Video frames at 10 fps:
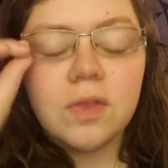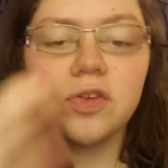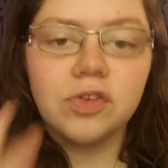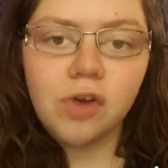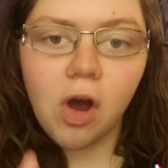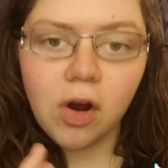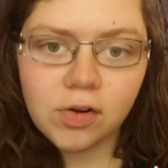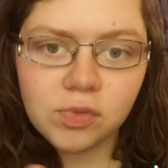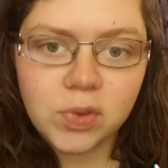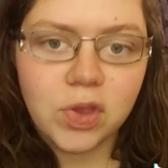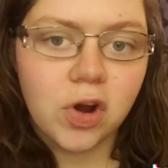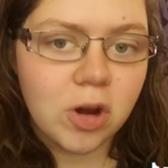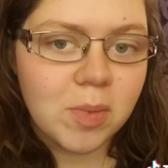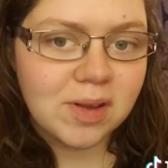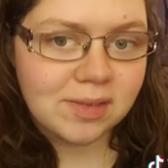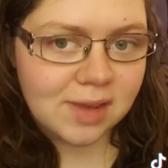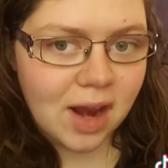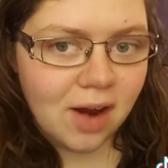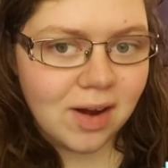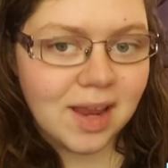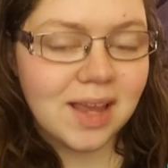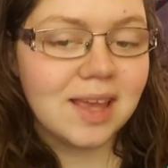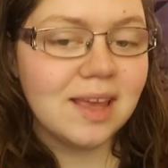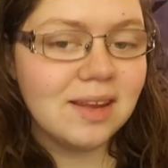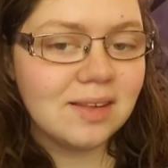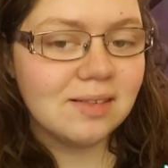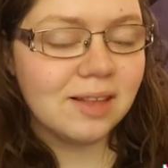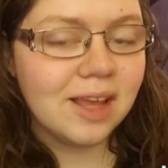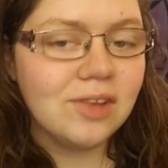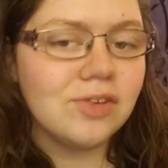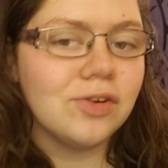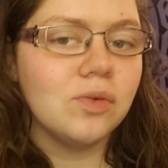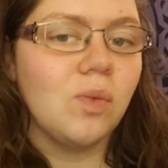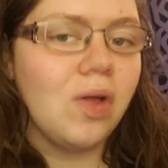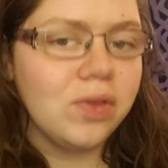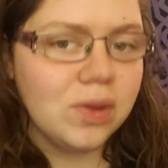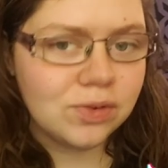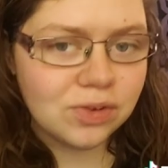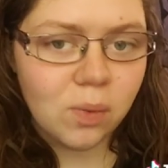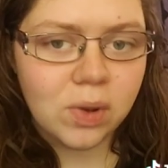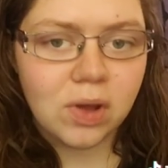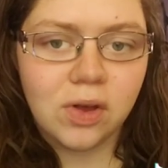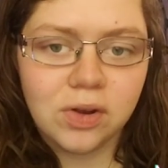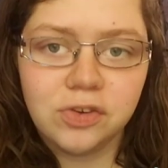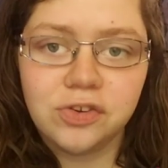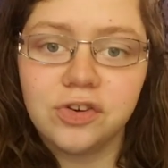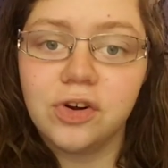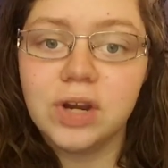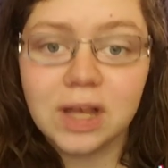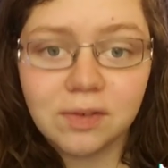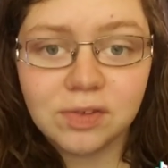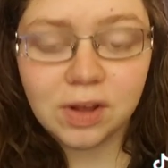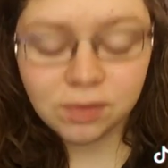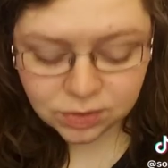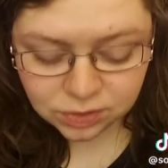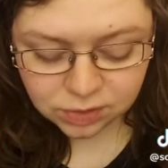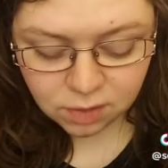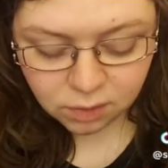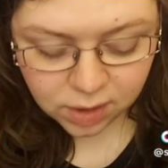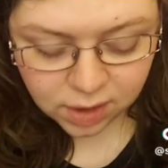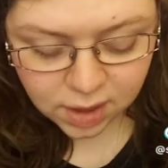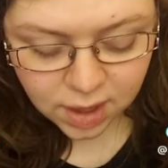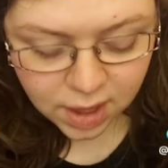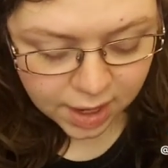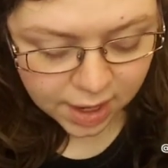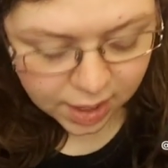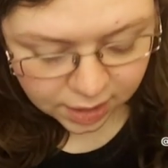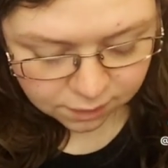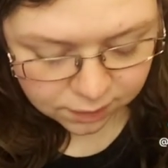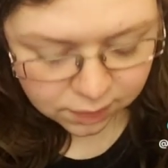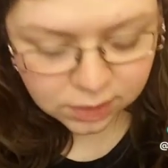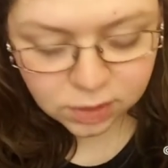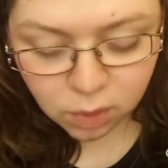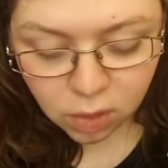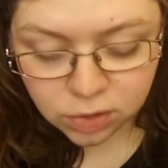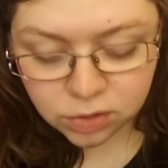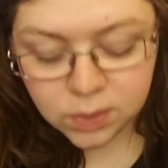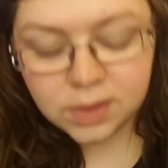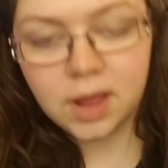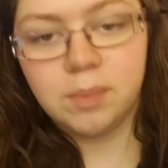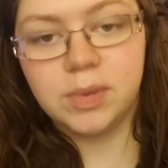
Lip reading: The Star is what the Hermit is carrying in his lantern while he is going on his journey of self-discovery. And I feel like you are doing that